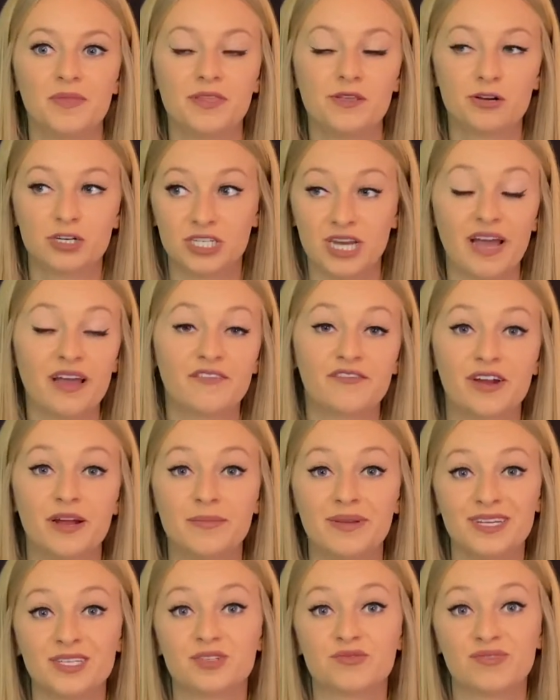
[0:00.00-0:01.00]
Your
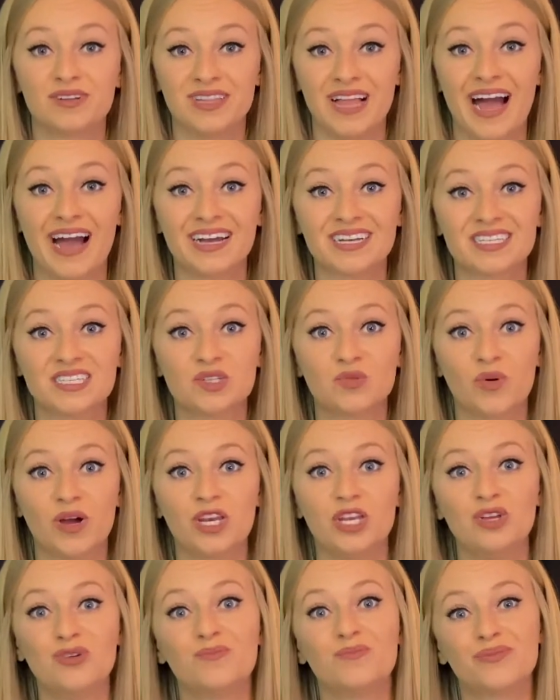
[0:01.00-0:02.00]
diaphragm is relaxed
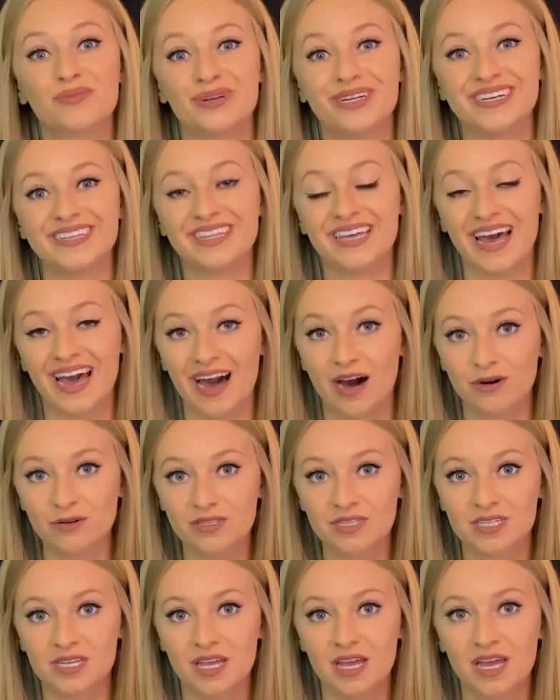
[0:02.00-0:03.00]
when you breathe
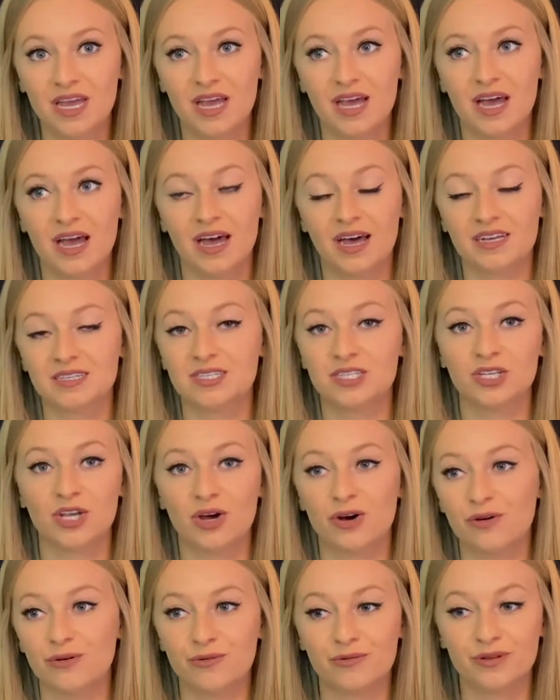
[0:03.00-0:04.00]
out,
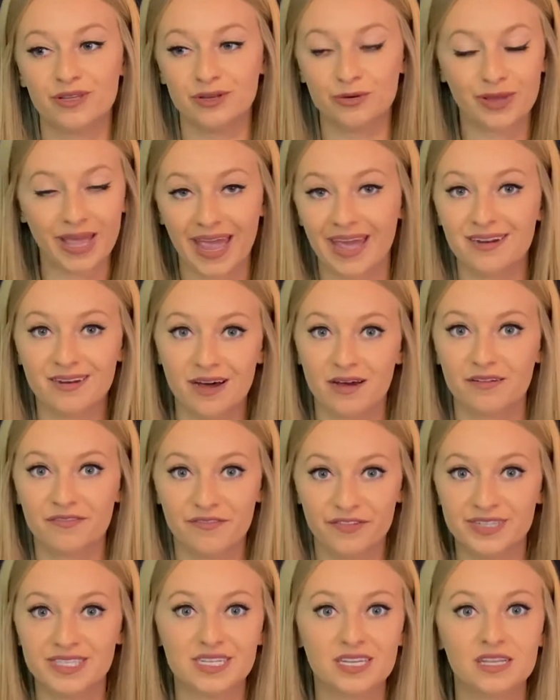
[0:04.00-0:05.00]
so you cannot
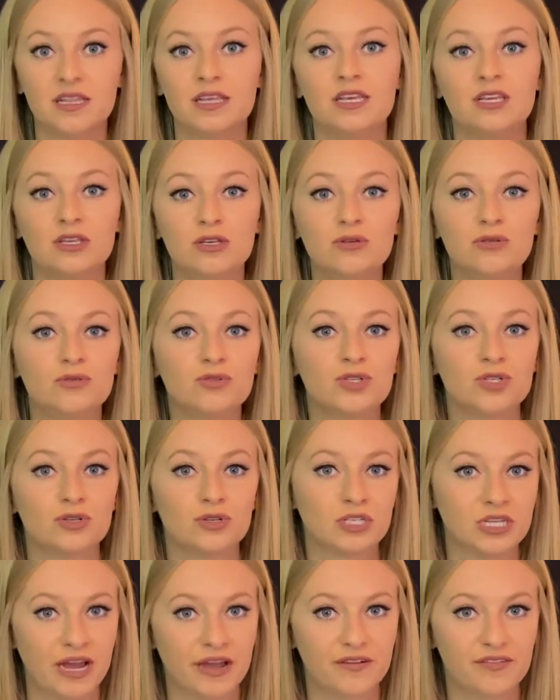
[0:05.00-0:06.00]
physically use
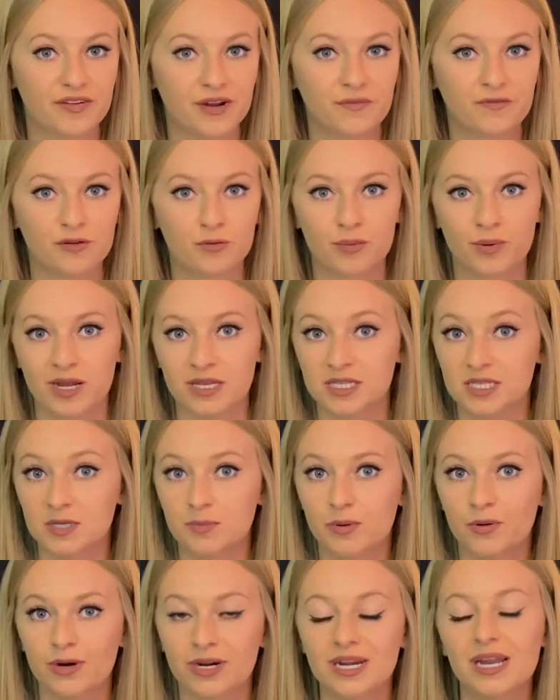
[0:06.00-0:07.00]
your diaphragm for breath
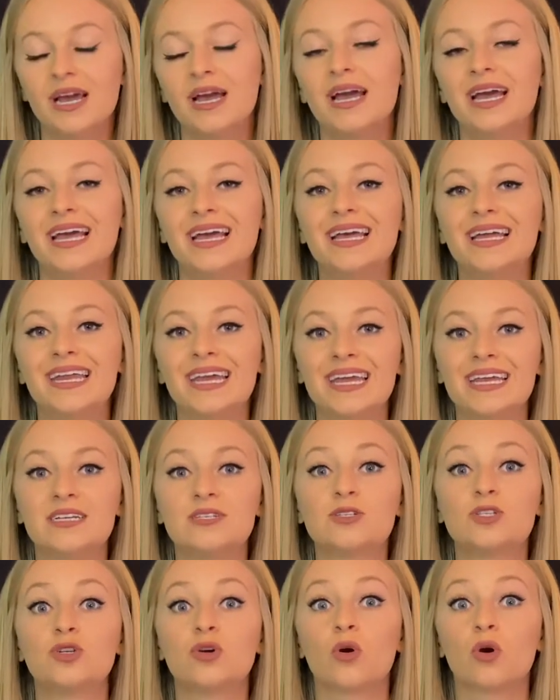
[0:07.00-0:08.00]
support. It
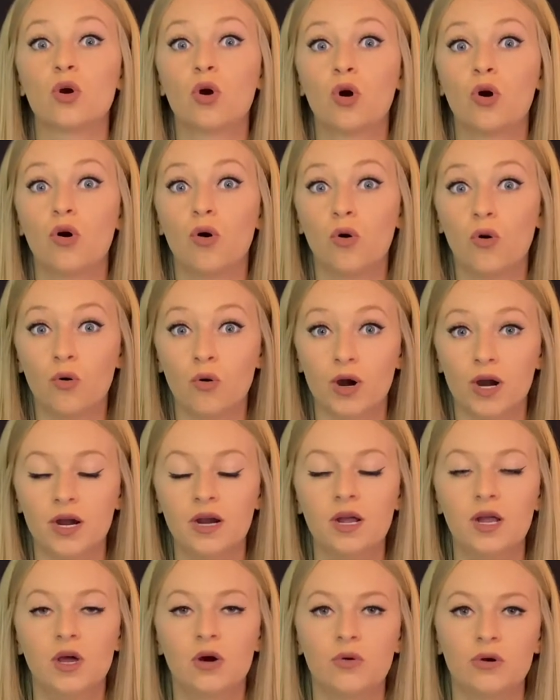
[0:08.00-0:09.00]
is your
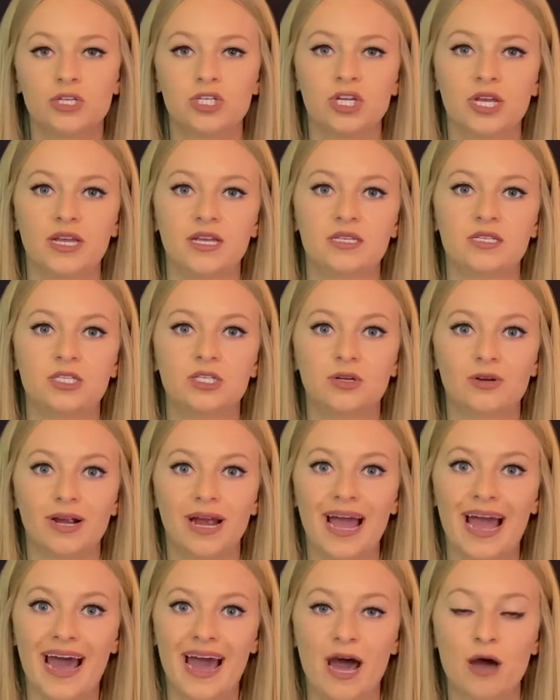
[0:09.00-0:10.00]
core, which is
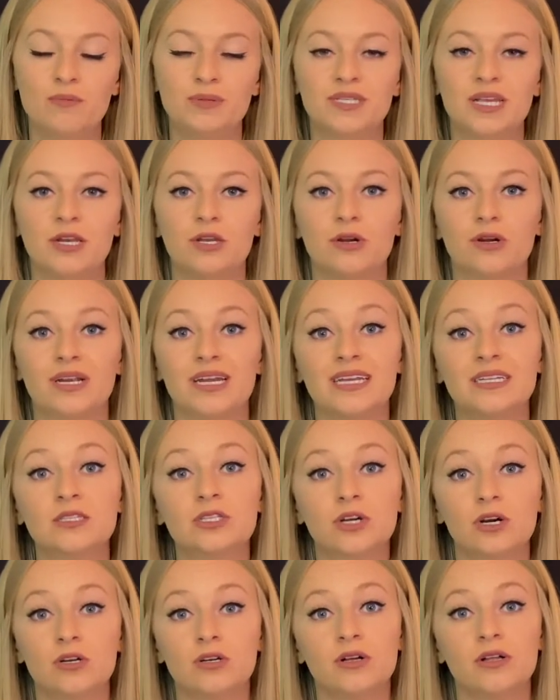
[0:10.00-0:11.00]
your abs and your
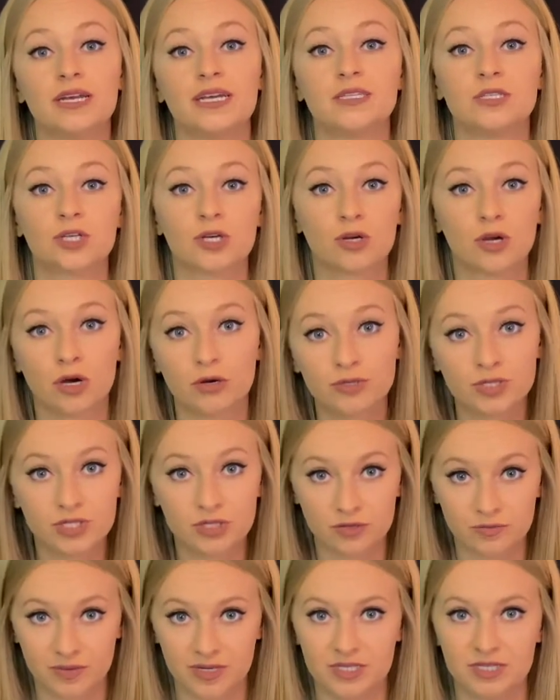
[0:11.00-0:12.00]
internal
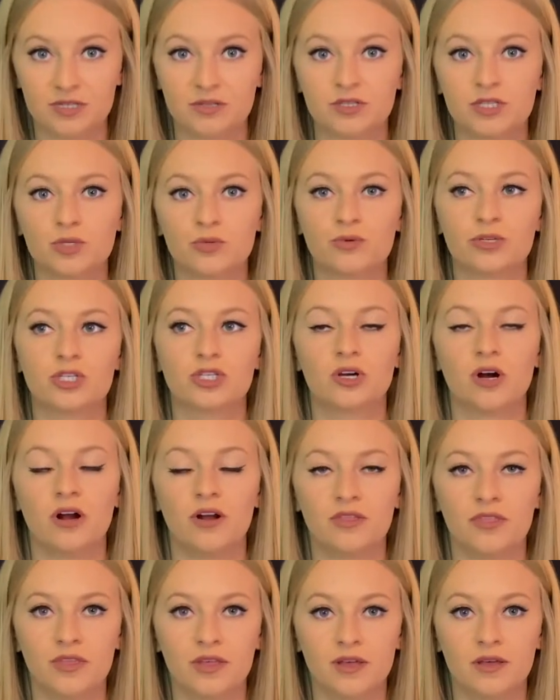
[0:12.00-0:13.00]
intercostal muscles, which
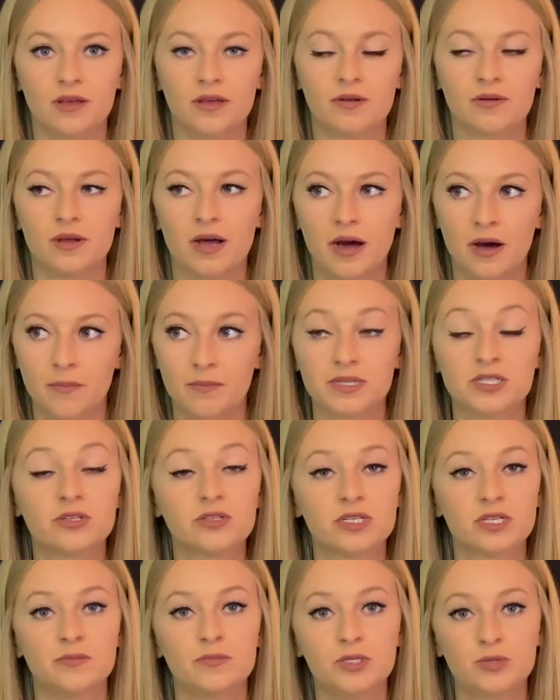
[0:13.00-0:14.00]
are the
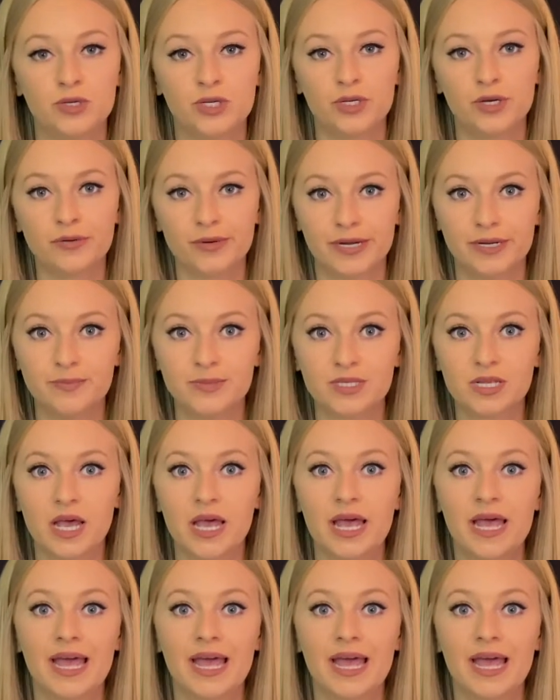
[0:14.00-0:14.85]
muscles in between your ribs.